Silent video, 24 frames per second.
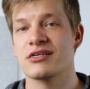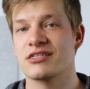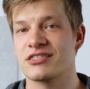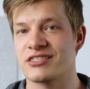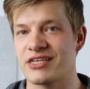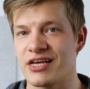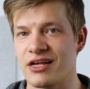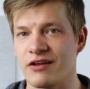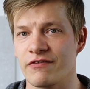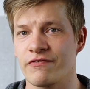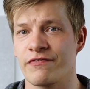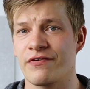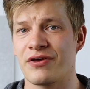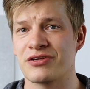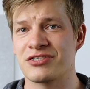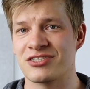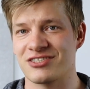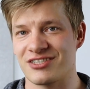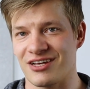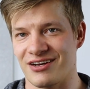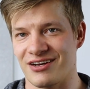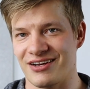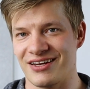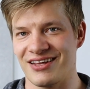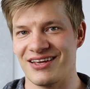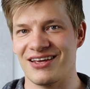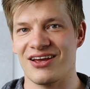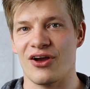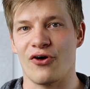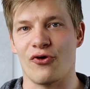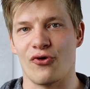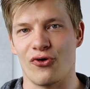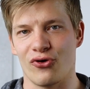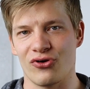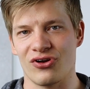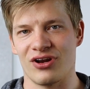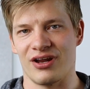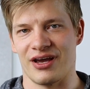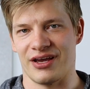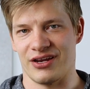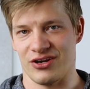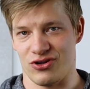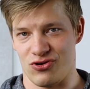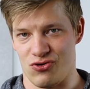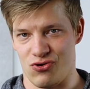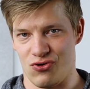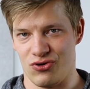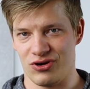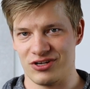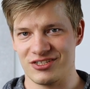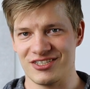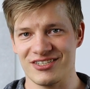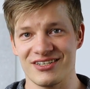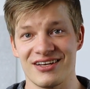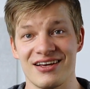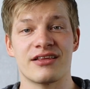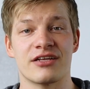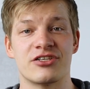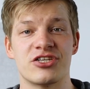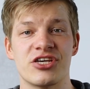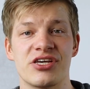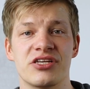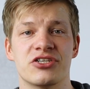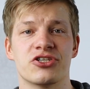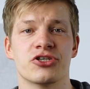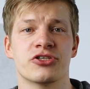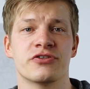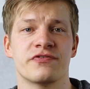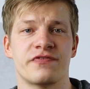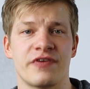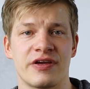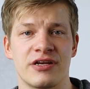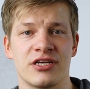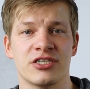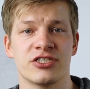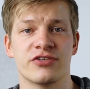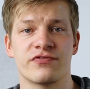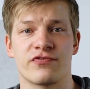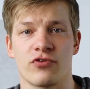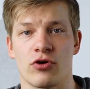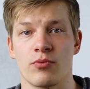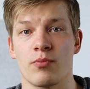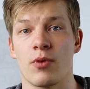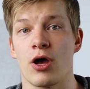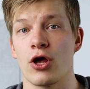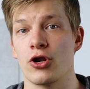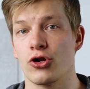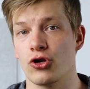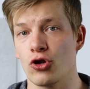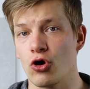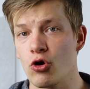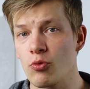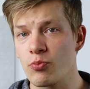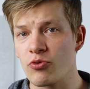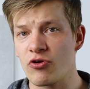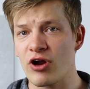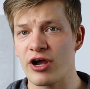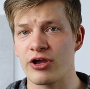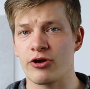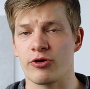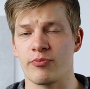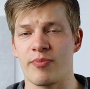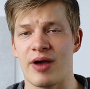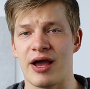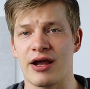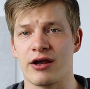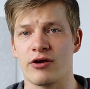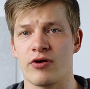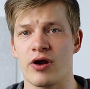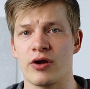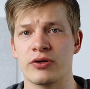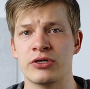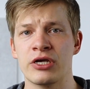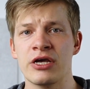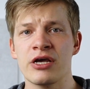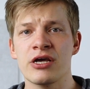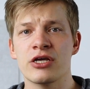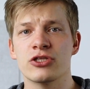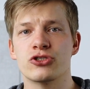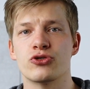self-study online course that teaches Finnish from no prior background